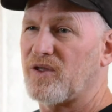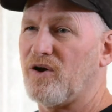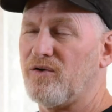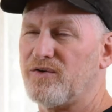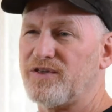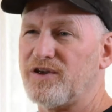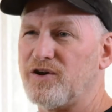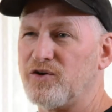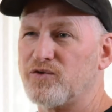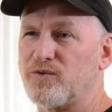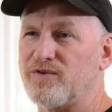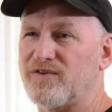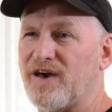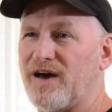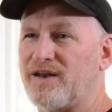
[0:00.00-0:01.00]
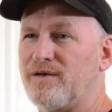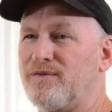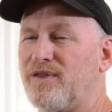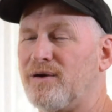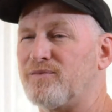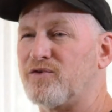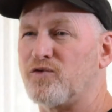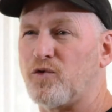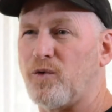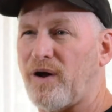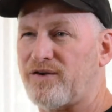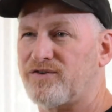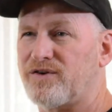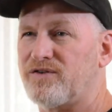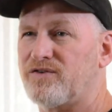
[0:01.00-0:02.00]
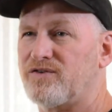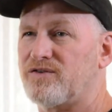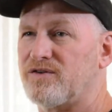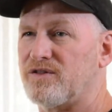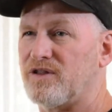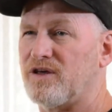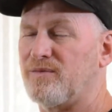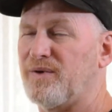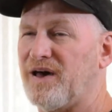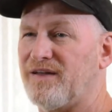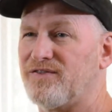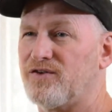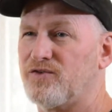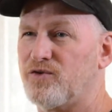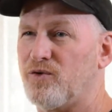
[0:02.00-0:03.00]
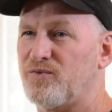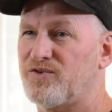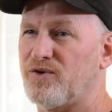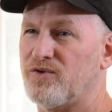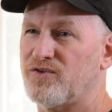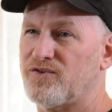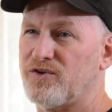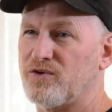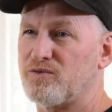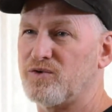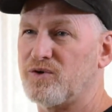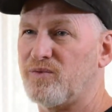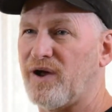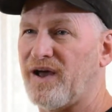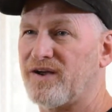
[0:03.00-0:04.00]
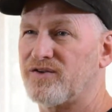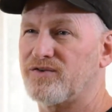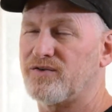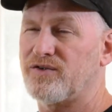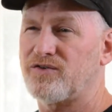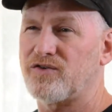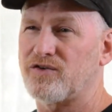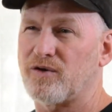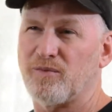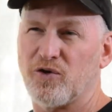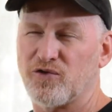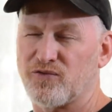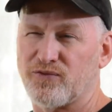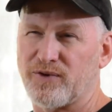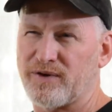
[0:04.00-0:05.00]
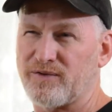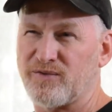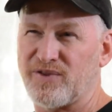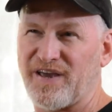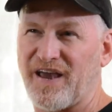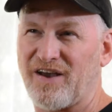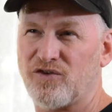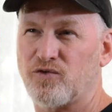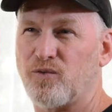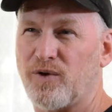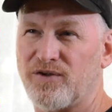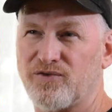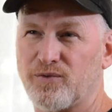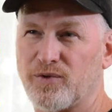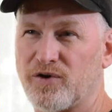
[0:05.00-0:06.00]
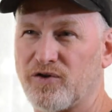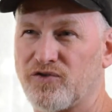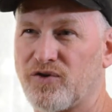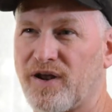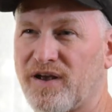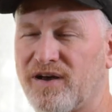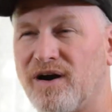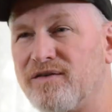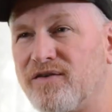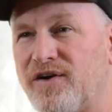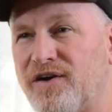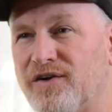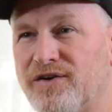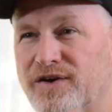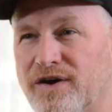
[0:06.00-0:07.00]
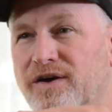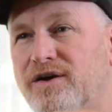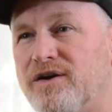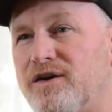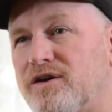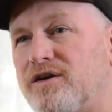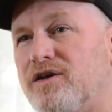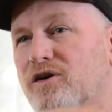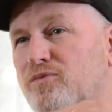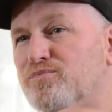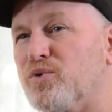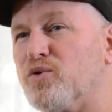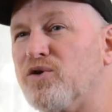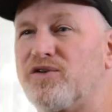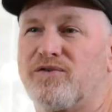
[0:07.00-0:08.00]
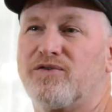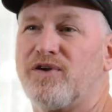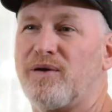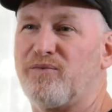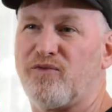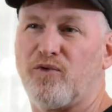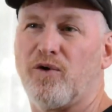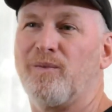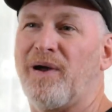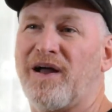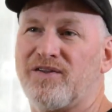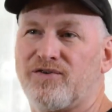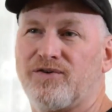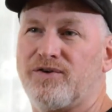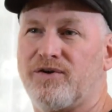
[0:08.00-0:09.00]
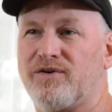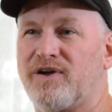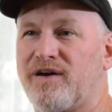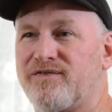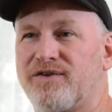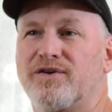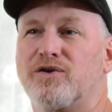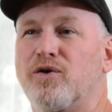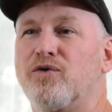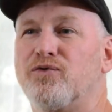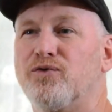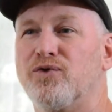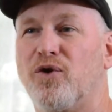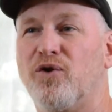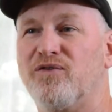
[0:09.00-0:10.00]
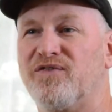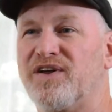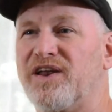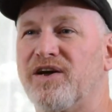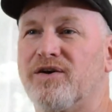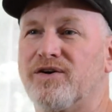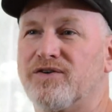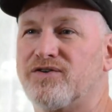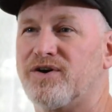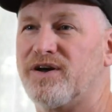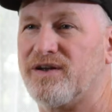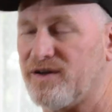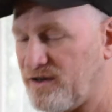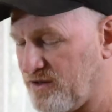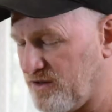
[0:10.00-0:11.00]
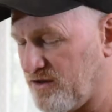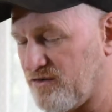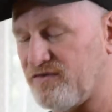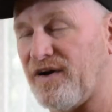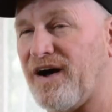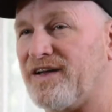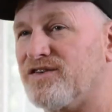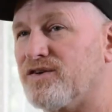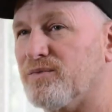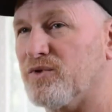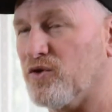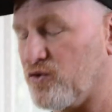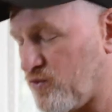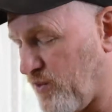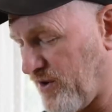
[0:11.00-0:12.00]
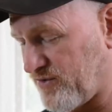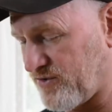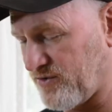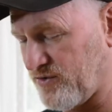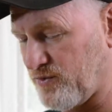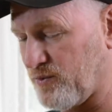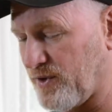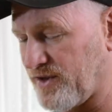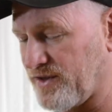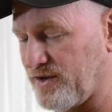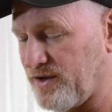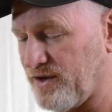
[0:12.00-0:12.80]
Over the years, we've gotten a number of questions about the soapstone sealer and wood wax. So this is our most frequently asked ones. We're gonna to try to cover here in a you know, bullet type format so you don't have to go through the whole video to try to find some of those questions you wanted to